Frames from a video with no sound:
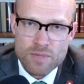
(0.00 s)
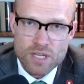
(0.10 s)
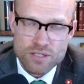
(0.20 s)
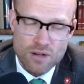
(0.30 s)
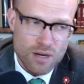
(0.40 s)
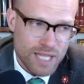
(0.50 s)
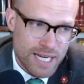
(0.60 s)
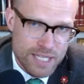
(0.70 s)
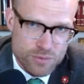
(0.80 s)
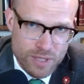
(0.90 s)
because Our
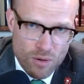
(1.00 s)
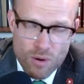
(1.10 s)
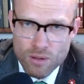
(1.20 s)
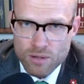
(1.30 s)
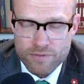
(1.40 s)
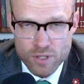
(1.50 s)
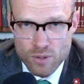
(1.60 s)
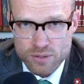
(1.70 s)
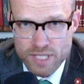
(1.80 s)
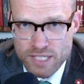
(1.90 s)
Lady is really all over the
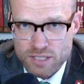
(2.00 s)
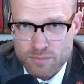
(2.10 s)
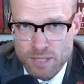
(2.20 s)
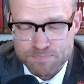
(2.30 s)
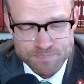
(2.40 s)
Old Testament.